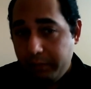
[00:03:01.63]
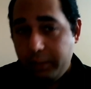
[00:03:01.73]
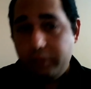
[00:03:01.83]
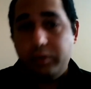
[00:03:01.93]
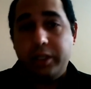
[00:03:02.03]

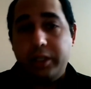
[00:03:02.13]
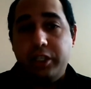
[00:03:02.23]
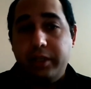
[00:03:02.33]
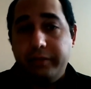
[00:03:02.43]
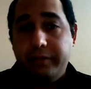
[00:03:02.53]
me to
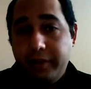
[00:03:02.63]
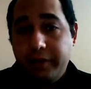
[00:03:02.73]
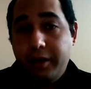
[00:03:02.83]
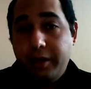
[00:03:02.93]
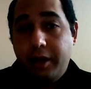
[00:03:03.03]
achieve
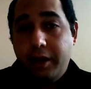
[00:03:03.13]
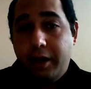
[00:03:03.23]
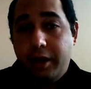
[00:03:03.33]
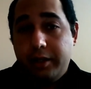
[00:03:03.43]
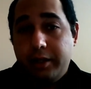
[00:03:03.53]

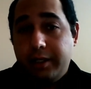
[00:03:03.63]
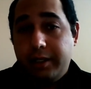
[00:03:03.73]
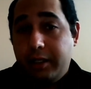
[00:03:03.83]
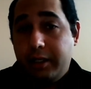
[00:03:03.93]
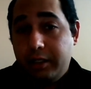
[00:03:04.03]

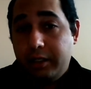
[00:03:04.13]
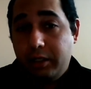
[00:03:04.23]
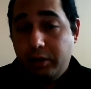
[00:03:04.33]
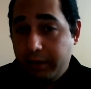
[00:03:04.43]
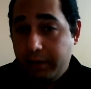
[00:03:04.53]
the
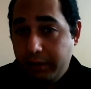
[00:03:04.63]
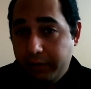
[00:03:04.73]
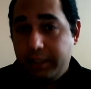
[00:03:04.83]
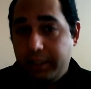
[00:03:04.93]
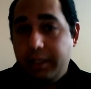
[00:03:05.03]

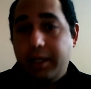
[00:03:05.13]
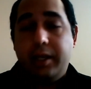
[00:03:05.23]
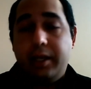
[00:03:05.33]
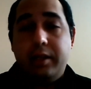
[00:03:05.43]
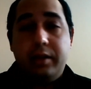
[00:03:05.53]
creativity
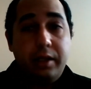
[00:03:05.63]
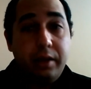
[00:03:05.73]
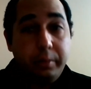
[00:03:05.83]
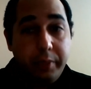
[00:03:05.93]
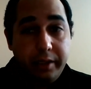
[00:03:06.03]
and
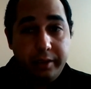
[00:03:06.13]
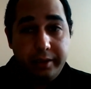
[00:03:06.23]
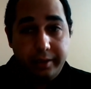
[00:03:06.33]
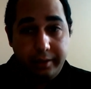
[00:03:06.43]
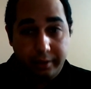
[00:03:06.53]

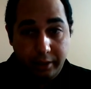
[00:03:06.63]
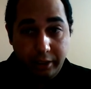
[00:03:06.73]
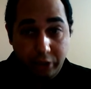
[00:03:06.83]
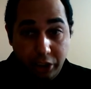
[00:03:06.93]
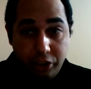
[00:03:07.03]
independence
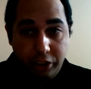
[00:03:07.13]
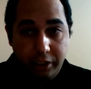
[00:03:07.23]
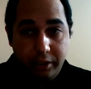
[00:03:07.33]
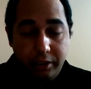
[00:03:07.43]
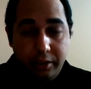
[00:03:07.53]

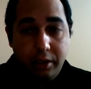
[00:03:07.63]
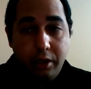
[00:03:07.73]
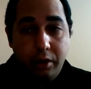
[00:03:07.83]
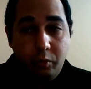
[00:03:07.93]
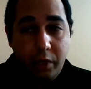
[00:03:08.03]
teaching,
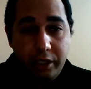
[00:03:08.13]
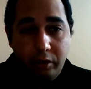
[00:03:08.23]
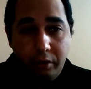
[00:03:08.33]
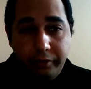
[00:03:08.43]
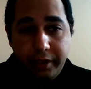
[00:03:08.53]
while
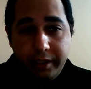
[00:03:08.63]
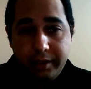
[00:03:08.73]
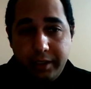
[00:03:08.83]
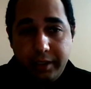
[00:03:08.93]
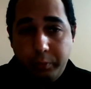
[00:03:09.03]
offering
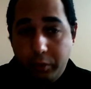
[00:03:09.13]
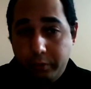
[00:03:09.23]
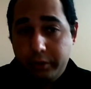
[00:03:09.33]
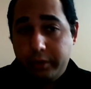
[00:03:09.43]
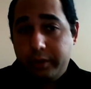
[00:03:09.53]
the
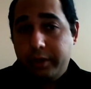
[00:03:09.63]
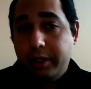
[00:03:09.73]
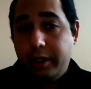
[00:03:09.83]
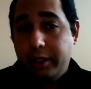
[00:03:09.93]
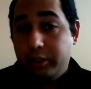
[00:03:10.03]
proper
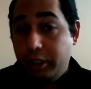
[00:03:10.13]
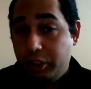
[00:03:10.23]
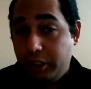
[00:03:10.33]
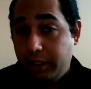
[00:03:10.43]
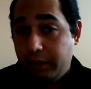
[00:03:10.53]

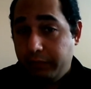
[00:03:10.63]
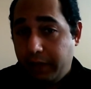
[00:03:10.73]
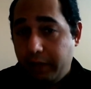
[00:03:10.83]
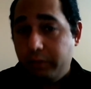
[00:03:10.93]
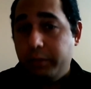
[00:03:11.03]
teaching
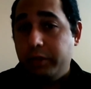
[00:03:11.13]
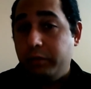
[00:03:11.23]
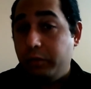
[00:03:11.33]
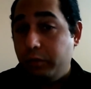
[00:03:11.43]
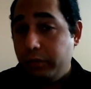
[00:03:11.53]
environment,
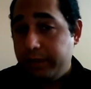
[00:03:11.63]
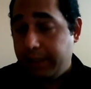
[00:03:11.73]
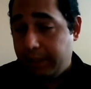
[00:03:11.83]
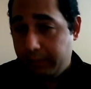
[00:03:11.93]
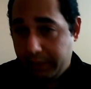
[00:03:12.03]
tools,
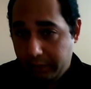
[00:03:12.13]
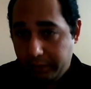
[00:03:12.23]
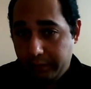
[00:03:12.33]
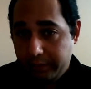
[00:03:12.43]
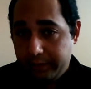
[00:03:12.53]
and
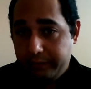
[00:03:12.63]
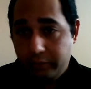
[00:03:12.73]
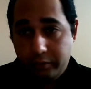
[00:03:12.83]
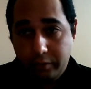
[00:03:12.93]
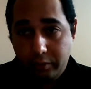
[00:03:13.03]
materials
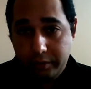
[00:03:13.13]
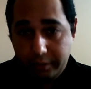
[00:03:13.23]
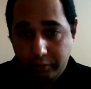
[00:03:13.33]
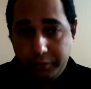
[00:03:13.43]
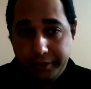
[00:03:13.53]
for all the
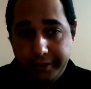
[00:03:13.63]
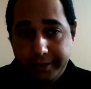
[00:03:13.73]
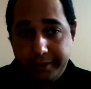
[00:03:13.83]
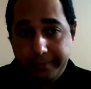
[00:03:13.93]
courses.